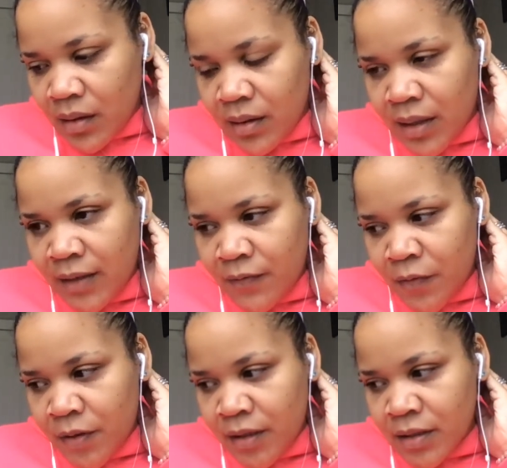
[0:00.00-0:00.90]
Late
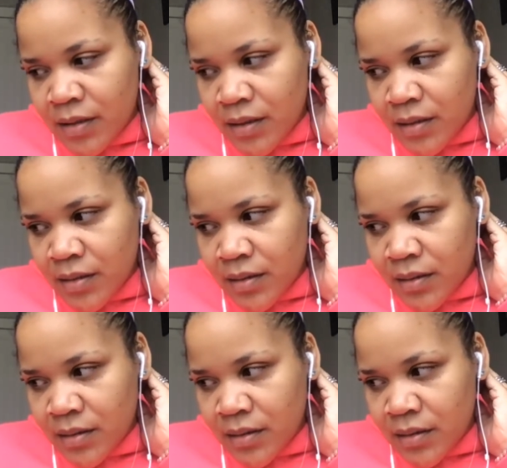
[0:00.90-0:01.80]
40s.
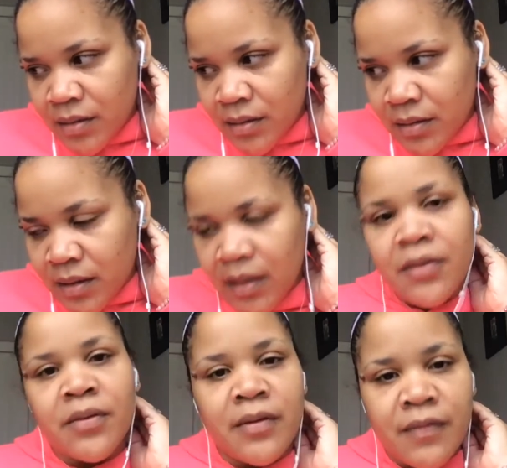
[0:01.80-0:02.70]
Yeah,
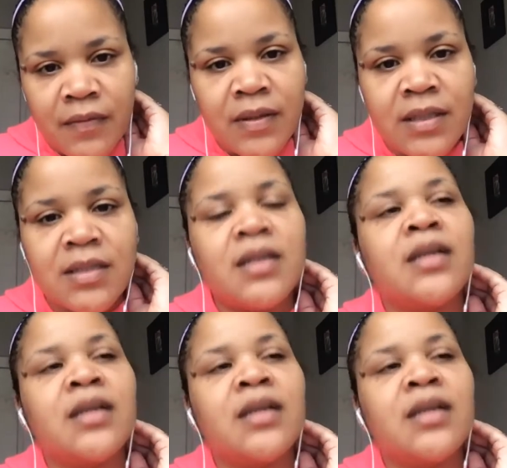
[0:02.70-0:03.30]
early 50s.